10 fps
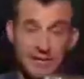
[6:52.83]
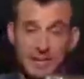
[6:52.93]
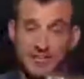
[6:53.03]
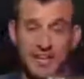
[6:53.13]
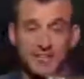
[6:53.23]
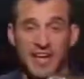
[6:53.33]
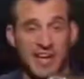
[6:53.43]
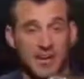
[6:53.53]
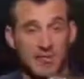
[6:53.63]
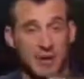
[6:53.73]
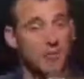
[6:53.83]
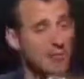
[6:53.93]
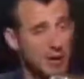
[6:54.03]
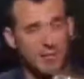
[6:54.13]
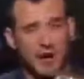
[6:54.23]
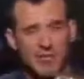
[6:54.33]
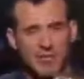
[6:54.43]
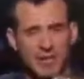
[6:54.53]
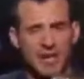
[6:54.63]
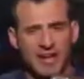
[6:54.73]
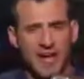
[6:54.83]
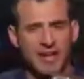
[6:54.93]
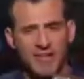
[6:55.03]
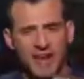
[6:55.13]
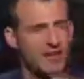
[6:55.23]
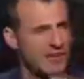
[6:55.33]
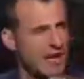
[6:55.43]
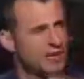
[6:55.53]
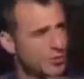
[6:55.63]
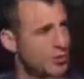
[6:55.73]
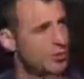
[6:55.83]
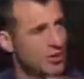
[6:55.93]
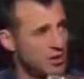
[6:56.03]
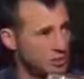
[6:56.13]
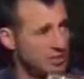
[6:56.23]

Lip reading: look, Steph's had... Remember everybody kind of got his words